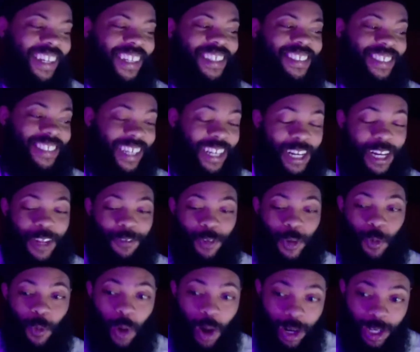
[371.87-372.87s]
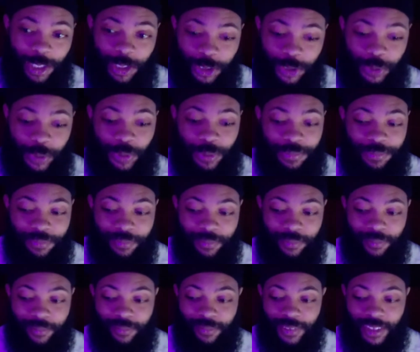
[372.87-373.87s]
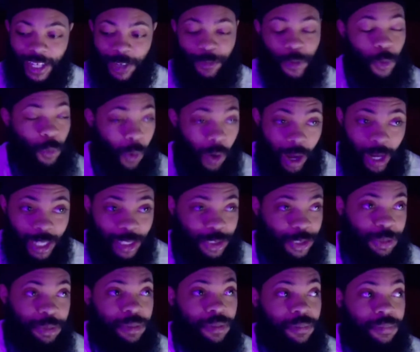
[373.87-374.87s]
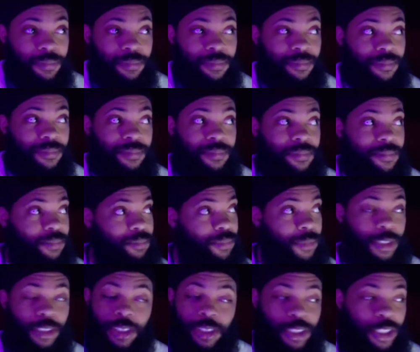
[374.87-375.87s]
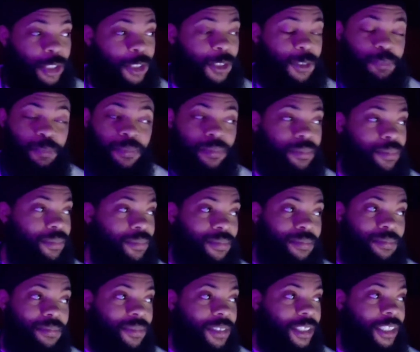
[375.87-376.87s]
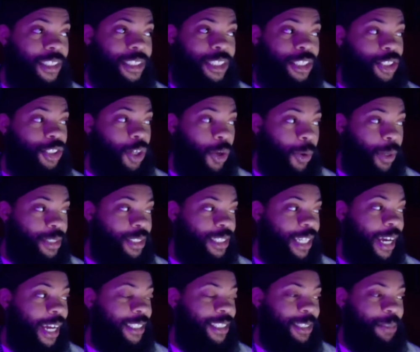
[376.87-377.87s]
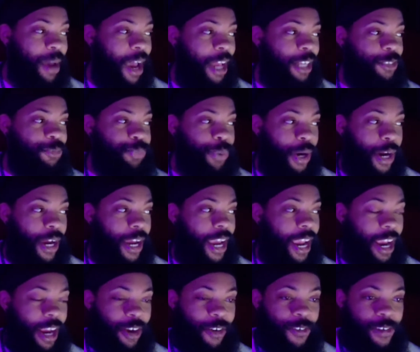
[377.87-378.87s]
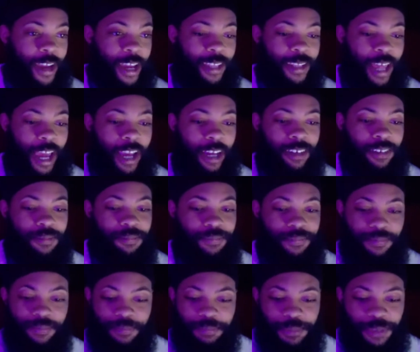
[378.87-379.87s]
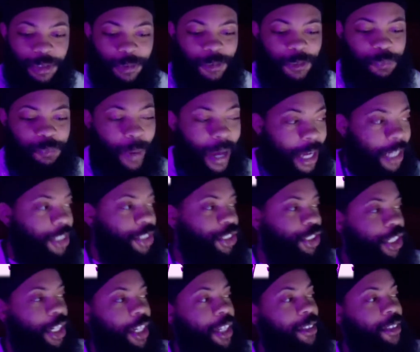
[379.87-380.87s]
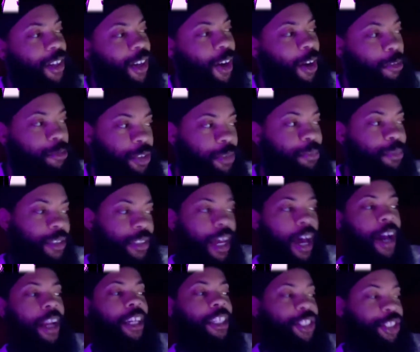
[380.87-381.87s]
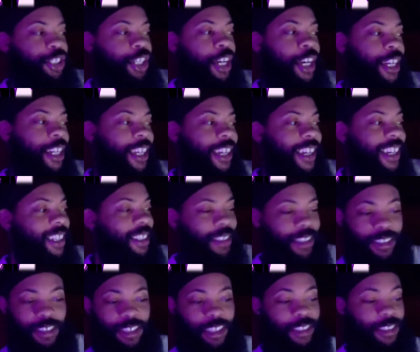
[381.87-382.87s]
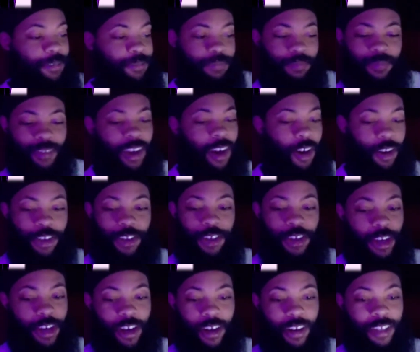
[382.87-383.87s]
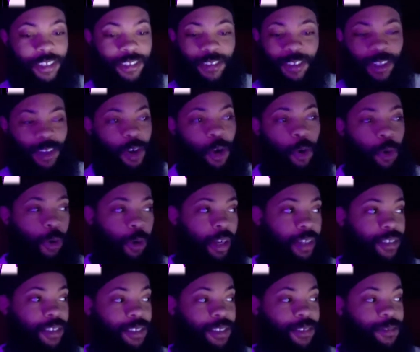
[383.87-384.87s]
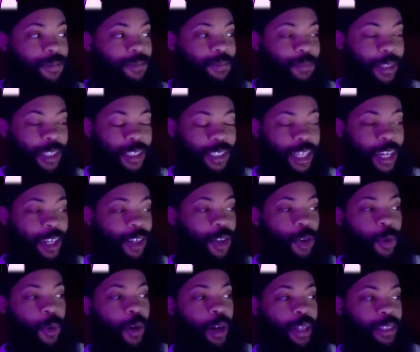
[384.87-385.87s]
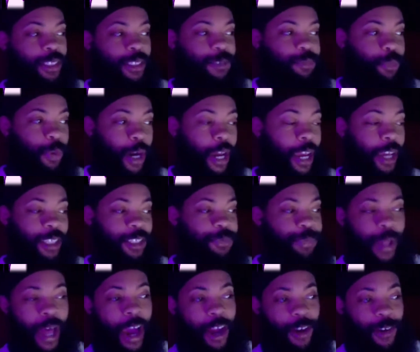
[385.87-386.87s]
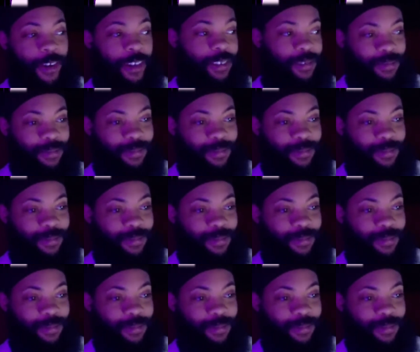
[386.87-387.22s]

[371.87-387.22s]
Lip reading: Said it if he wanted to. If he wanted to, he can just go inside somebody's brain, create like some spike shit on some sonic shit, and just all you hear is coins. I mean, instead of coins, it's brain splattering.